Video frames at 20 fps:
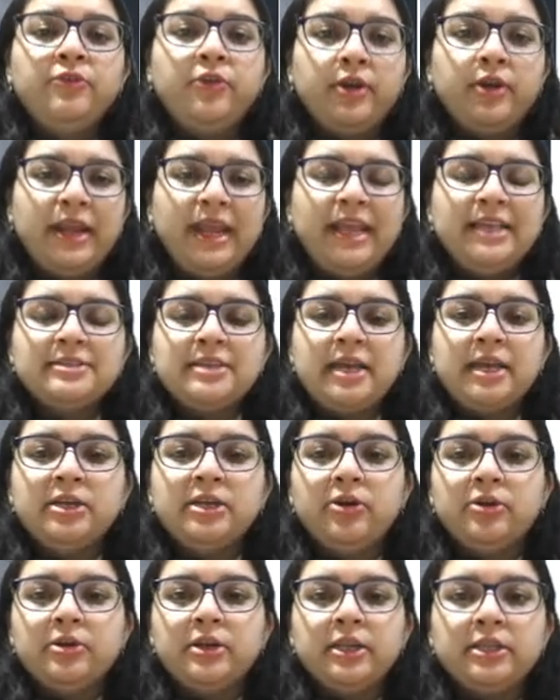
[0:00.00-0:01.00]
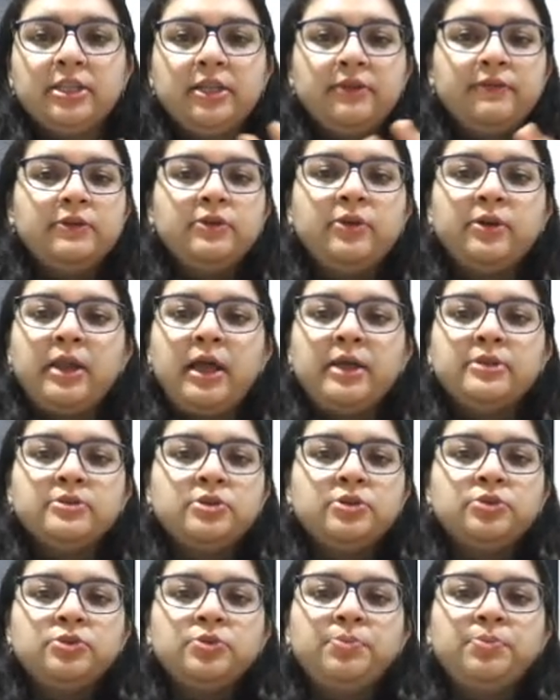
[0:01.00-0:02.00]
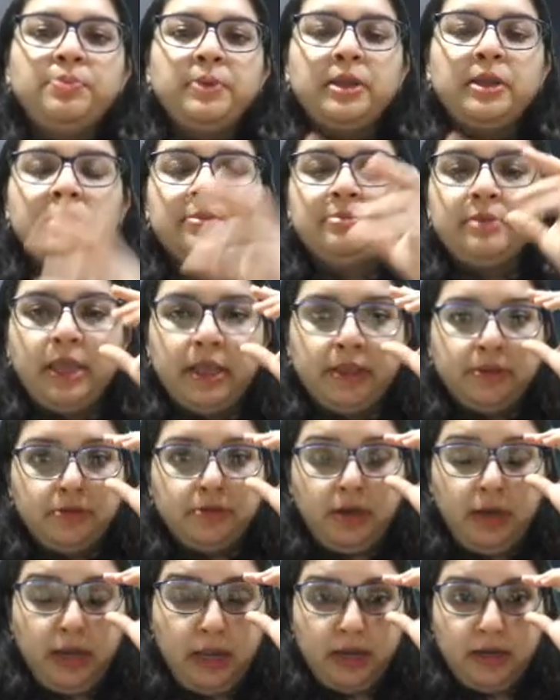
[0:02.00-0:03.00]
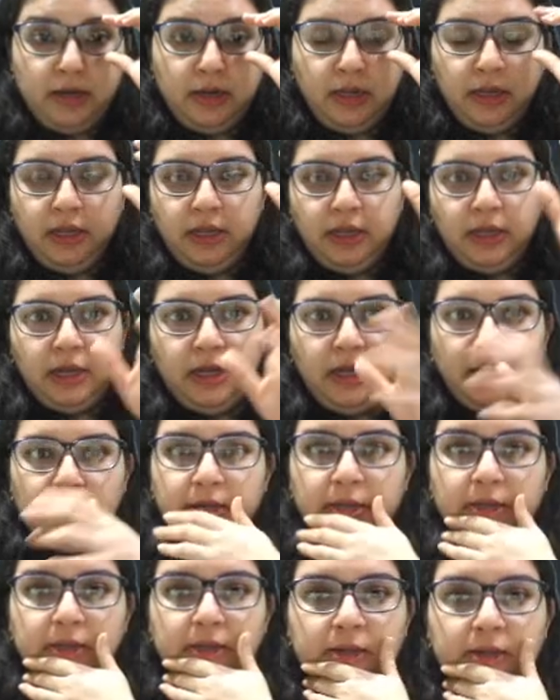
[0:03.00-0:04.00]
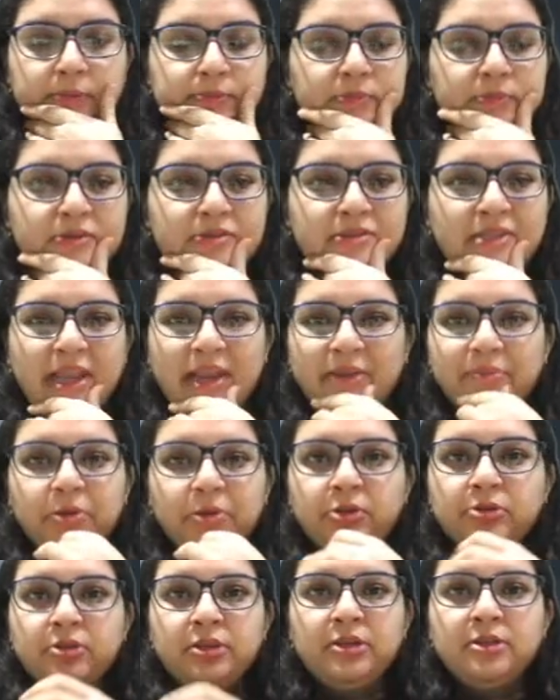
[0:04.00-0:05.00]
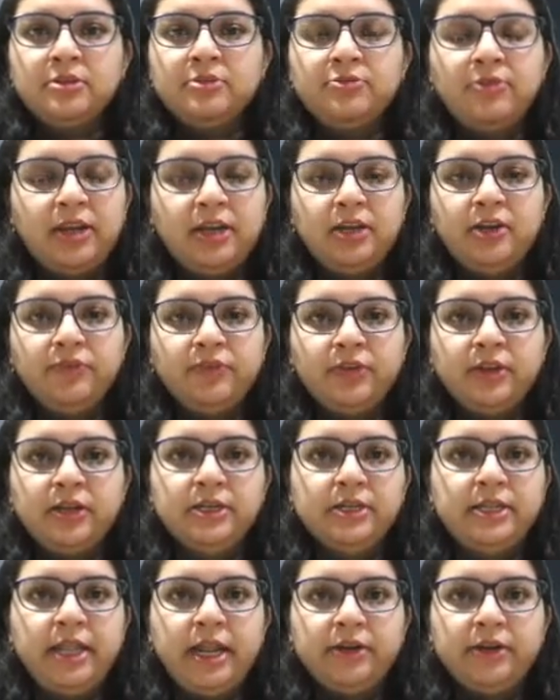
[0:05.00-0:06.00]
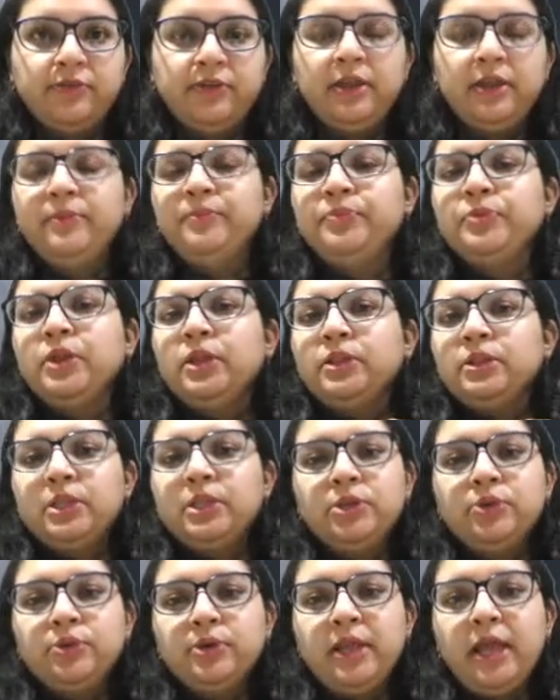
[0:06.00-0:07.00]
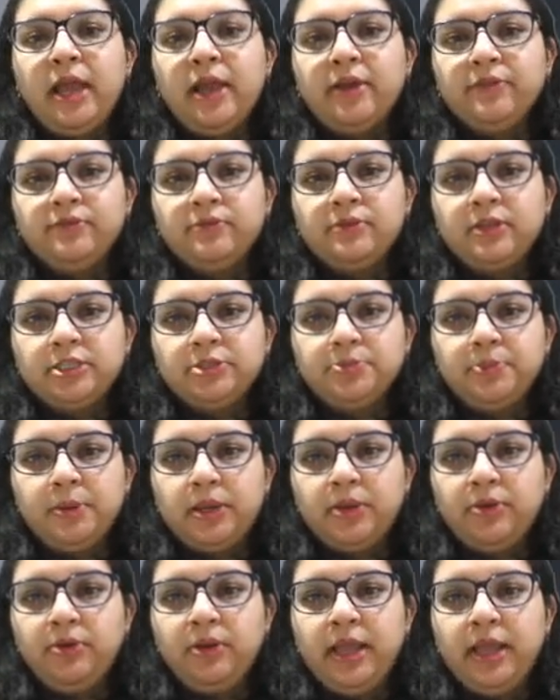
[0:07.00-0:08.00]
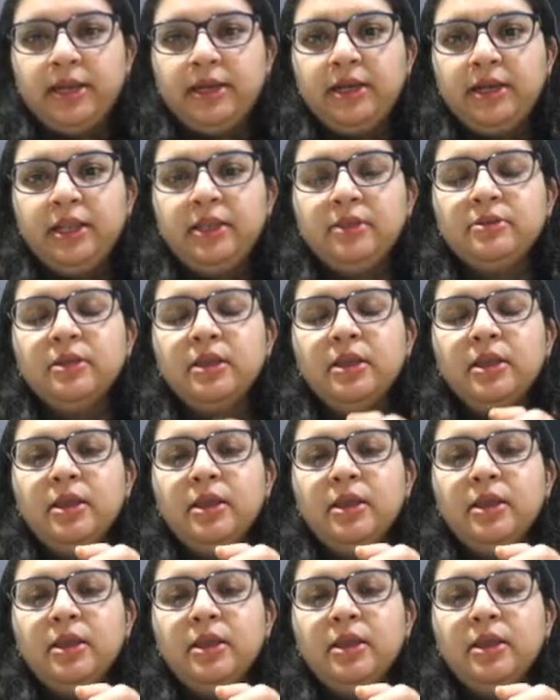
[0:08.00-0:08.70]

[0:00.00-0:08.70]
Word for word: For acyanotic, they will not ask you to pick up the X-ray and uh, um, say, because it is very difficult that way. They don't have such peculiarities.